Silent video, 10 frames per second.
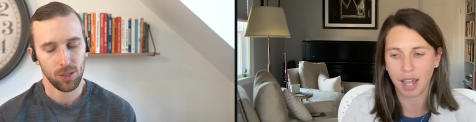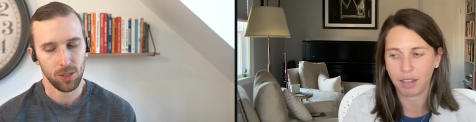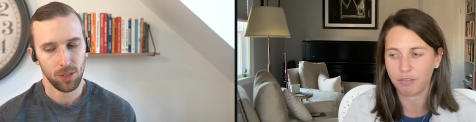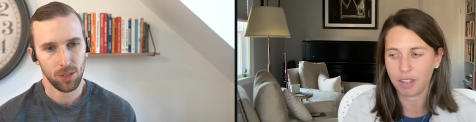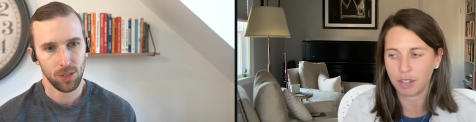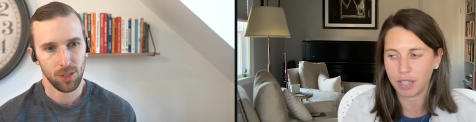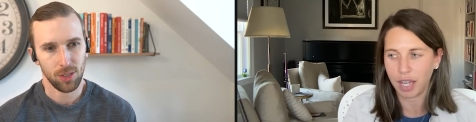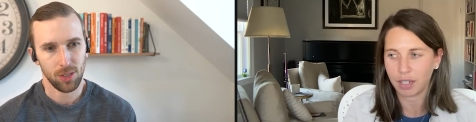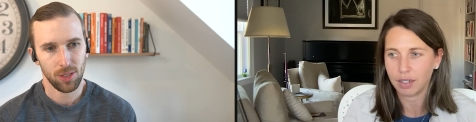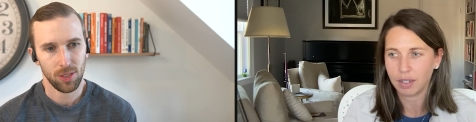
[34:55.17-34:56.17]
Speaker 1: feel
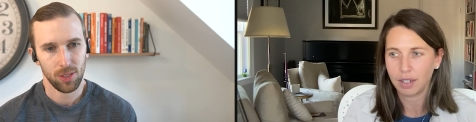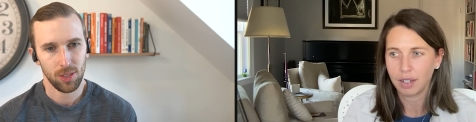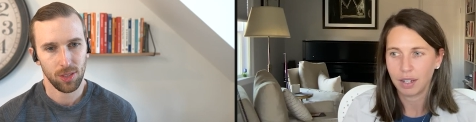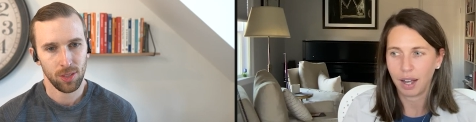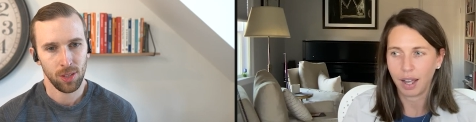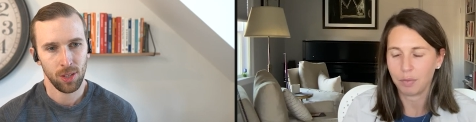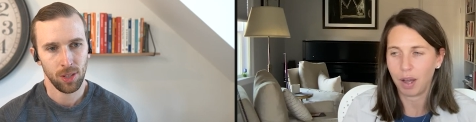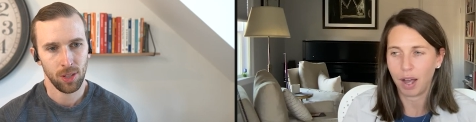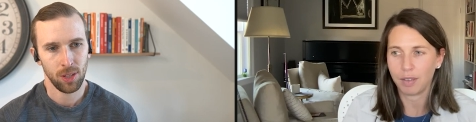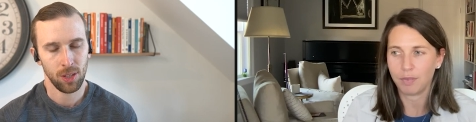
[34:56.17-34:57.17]
like. I,
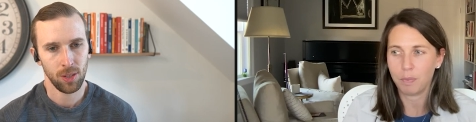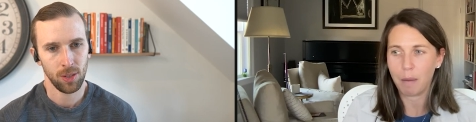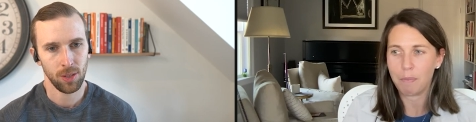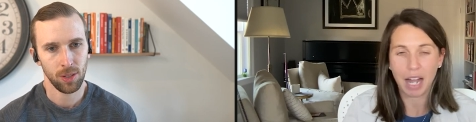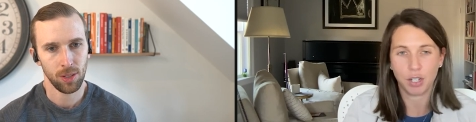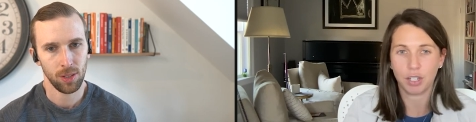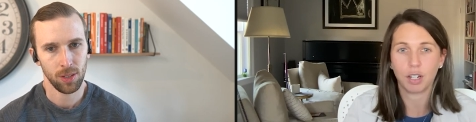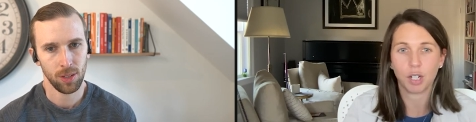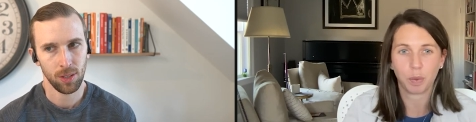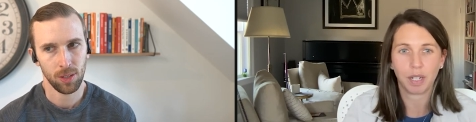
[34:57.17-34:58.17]
I imagine
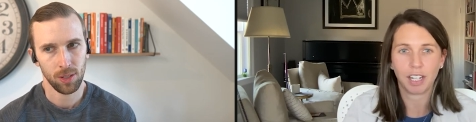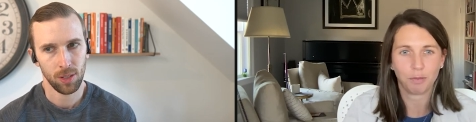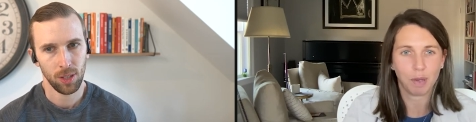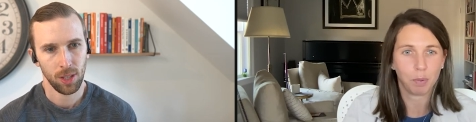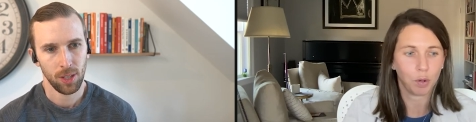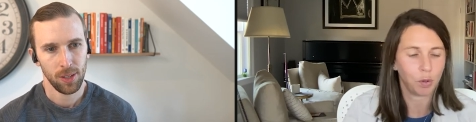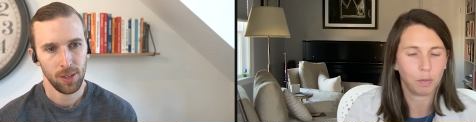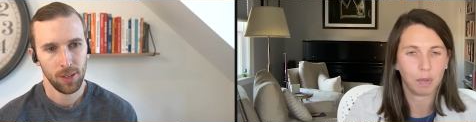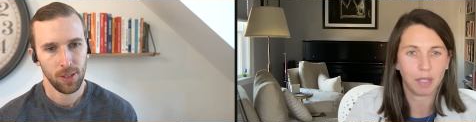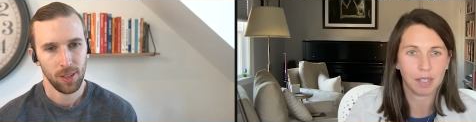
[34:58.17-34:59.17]
there's plenty of people who would
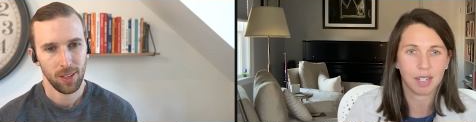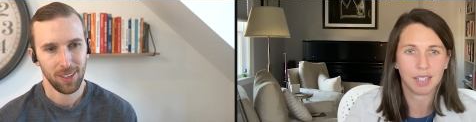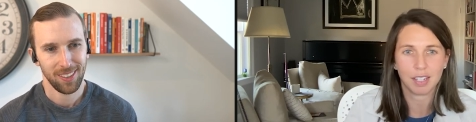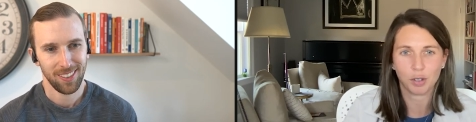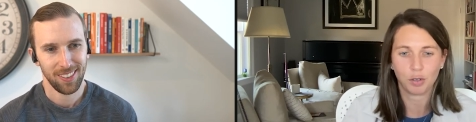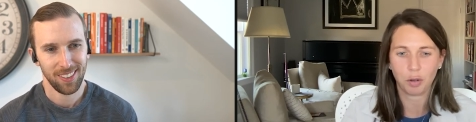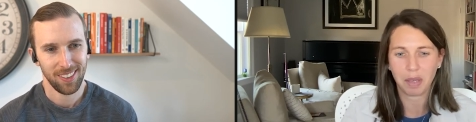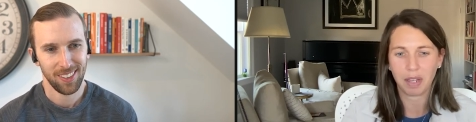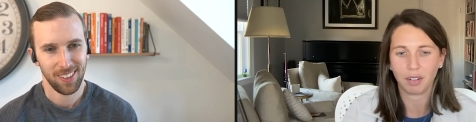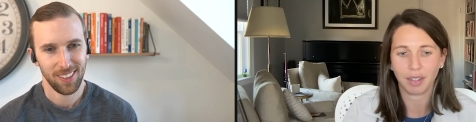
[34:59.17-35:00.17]
be listening to this who know
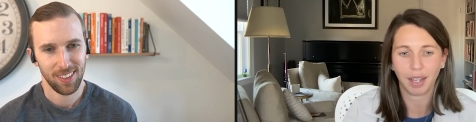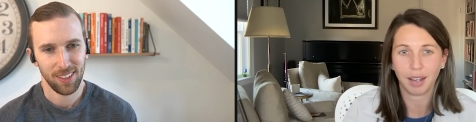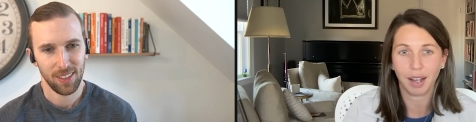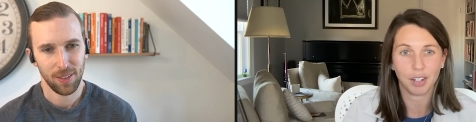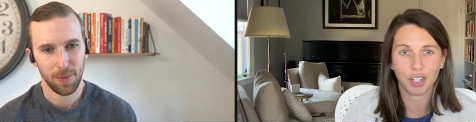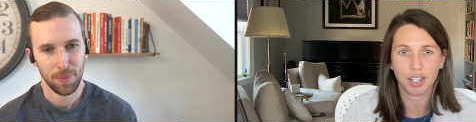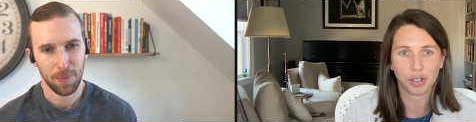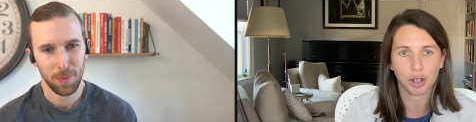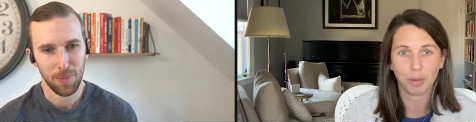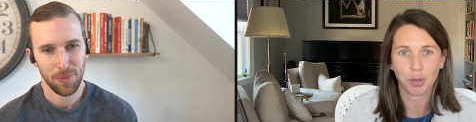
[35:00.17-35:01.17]
me are like, God, she has
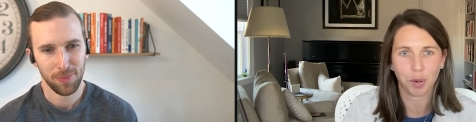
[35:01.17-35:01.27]
so much work